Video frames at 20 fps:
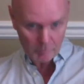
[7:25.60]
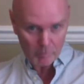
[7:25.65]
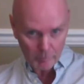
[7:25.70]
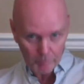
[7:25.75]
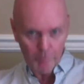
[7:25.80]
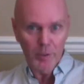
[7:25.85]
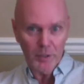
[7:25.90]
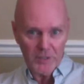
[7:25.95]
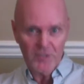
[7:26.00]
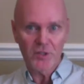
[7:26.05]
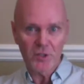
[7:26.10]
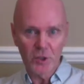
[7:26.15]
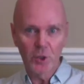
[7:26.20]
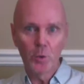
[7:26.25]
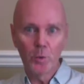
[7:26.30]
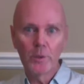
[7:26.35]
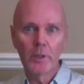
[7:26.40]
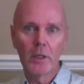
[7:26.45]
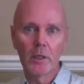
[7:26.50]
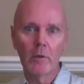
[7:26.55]

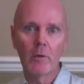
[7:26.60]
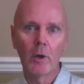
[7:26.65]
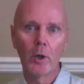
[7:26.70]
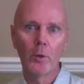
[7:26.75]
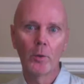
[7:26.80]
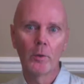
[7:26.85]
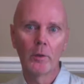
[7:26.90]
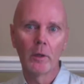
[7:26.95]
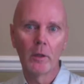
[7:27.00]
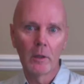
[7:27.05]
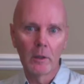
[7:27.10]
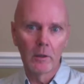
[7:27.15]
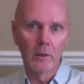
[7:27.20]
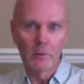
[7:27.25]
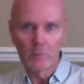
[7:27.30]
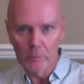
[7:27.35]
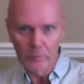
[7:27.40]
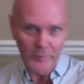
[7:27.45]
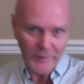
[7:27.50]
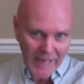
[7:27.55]
pursued her own,
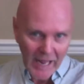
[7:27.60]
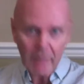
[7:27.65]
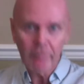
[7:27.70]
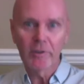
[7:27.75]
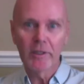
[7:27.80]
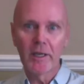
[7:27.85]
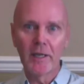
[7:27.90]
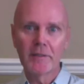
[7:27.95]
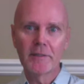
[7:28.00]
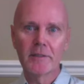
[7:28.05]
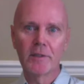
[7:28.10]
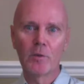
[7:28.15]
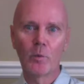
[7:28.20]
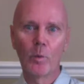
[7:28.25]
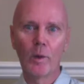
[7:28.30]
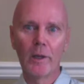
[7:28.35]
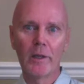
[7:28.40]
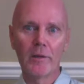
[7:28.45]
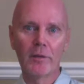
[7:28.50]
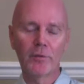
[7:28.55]
or navigated her
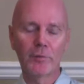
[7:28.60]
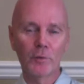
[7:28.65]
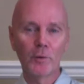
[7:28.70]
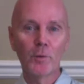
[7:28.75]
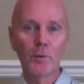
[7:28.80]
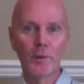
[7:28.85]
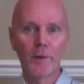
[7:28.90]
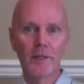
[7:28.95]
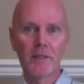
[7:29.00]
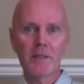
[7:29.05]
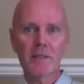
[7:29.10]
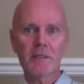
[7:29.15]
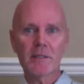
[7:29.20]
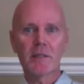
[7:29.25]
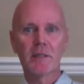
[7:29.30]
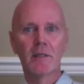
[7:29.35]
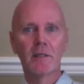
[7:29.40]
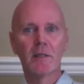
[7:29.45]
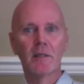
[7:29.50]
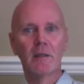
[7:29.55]
way through this,
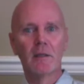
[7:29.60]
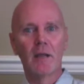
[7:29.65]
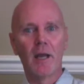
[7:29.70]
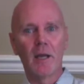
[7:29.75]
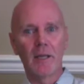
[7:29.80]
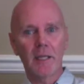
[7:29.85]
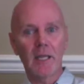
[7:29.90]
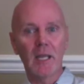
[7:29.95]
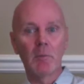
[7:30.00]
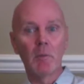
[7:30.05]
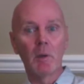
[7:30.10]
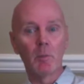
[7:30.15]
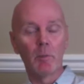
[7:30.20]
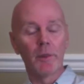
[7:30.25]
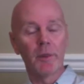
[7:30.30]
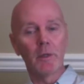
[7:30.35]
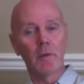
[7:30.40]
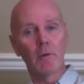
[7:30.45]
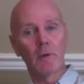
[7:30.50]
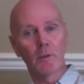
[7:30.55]
and came up with
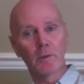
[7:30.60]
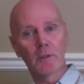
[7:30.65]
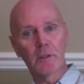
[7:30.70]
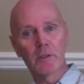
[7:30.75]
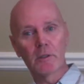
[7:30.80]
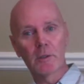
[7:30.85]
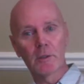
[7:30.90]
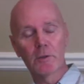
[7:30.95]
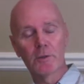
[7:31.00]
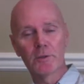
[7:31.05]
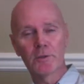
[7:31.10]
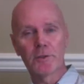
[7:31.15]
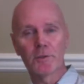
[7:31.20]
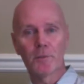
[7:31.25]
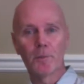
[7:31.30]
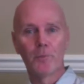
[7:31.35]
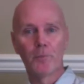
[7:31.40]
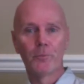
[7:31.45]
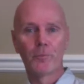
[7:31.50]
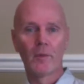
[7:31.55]
her own conclusion.
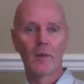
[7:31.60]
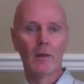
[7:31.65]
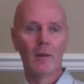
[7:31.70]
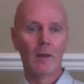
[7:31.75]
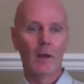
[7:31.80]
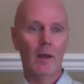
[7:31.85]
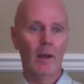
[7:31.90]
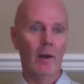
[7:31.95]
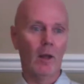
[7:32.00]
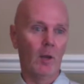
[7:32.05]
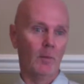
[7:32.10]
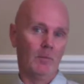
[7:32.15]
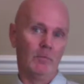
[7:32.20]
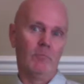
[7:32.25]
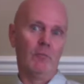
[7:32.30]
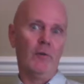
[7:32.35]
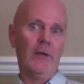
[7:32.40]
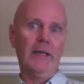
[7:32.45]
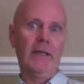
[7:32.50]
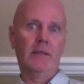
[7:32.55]
And I'm
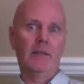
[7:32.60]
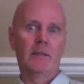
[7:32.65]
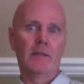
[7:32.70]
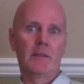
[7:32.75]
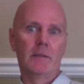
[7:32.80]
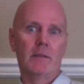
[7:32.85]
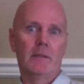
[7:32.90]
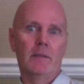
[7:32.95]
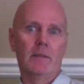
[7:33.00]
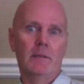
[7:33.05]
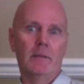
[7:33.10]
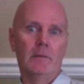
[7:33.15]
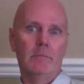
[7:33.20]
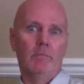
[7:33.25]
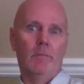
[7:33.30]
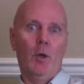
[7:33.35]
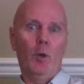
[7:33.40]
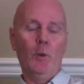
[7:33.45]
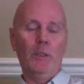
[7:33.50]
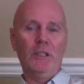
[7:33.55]
reading this thinking,
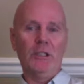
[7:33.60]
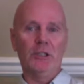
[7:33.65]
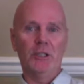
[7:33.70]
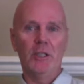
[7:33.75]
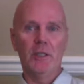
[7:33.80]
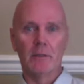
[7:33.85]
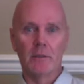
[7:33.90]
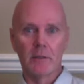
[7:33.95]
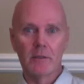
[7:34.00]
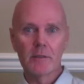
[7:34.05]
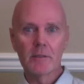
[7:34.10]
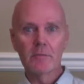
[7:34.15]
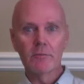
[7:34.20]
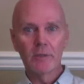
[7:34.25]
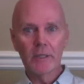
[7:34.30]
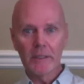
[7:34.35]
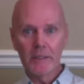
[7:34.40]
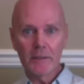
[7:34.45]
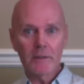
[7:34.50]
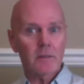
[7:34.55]
holy shit, this is
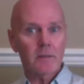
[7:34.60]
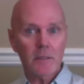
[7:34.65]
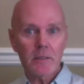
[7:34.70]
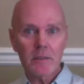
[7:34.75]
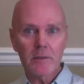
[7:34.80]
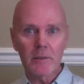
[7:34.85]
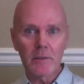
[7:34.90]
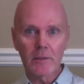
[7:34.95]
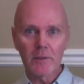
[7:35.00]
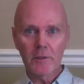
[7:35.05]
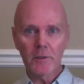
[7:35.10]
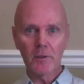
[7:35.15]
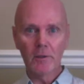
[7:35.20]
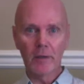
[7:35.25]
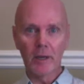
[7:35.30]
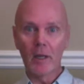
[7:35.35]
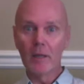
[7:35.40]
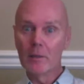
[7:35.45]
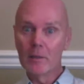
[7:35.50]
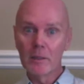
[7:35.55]
really interesting, and
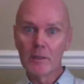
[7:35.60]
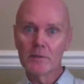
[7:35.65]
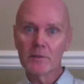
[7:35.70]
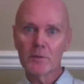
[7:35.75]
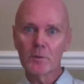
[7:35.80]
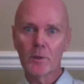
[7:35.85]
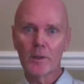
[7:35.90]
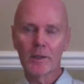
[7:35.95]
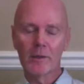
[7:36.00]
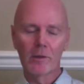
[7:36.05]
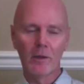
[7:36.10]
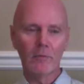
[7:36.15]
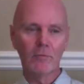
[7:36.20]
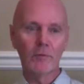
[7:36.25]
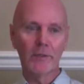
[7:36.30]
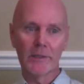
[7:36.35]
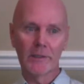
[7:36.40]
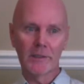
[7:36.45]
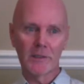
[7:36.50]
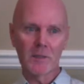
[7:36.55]
I learned quite a lot
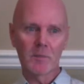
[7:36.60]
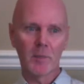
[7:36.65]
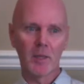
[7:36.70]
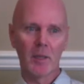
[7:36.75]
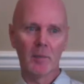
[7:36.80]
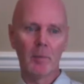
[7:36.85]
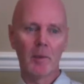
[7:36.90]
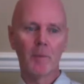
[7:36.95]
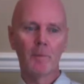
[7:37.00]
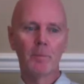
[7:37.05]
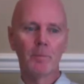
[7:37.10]
reading this paper.